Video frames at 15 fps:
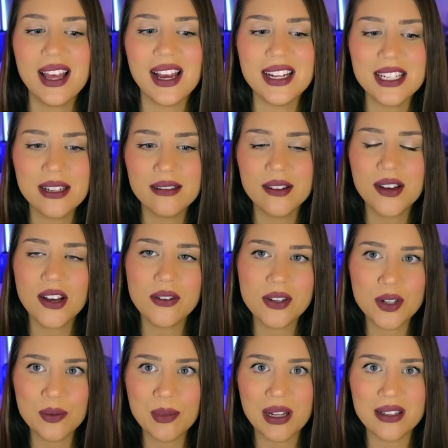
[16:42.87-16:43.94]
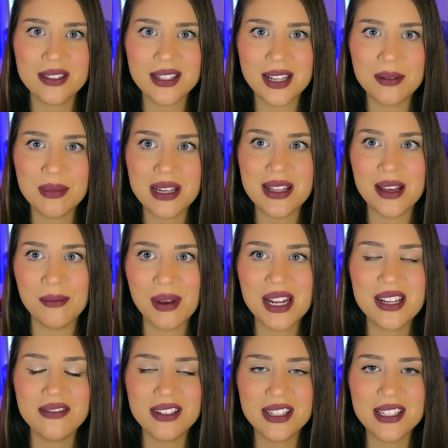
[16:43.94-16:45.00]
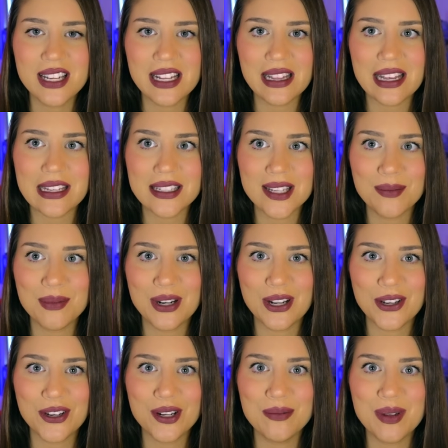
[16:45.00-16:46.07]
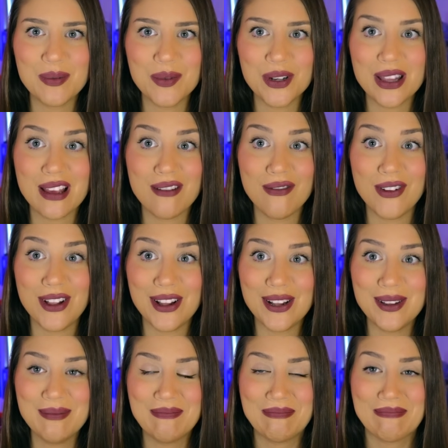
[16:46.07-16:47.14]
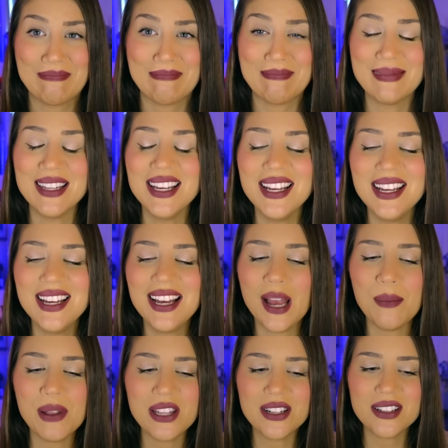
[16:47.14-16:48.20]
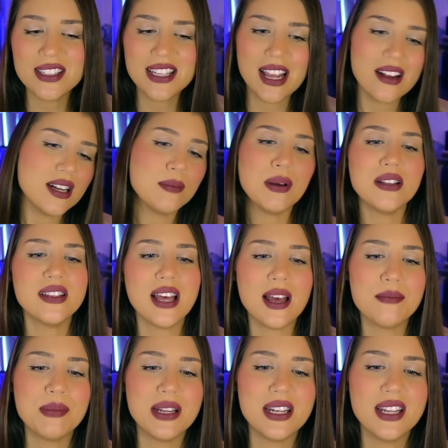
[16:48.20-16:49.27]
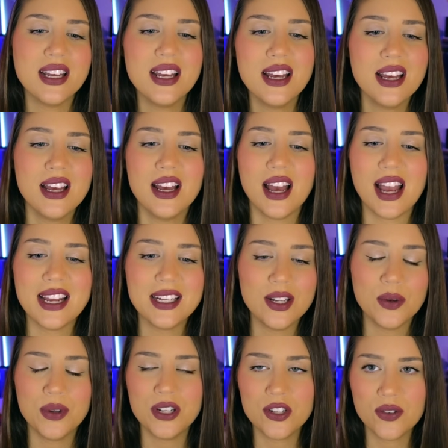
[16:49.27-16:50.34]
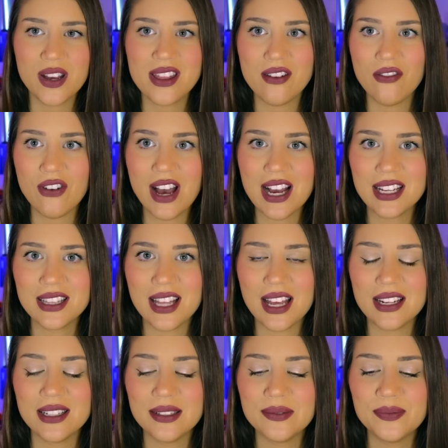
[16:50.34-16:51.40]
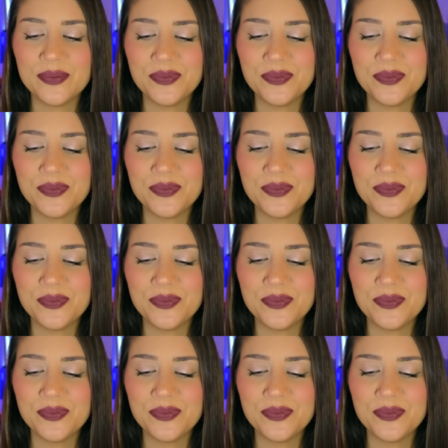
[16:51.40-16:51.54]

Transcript: And you know how new builds can be. They might even say late summer, and it could be more like fall. I'm a little scared about that, but I do enjoy the fact that,